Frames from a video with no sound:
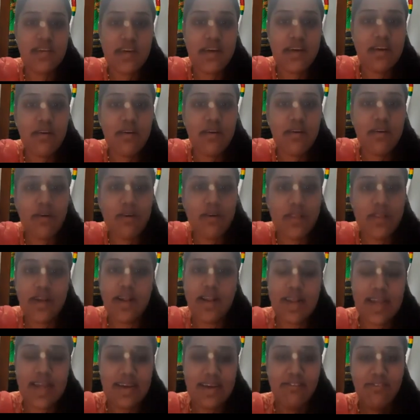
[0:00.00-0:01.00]
on that
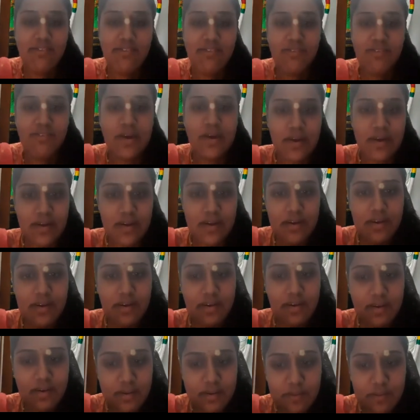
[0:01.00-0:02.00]
leaf?
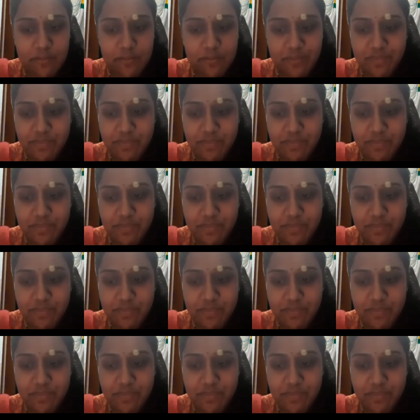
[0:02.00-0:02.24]
Um,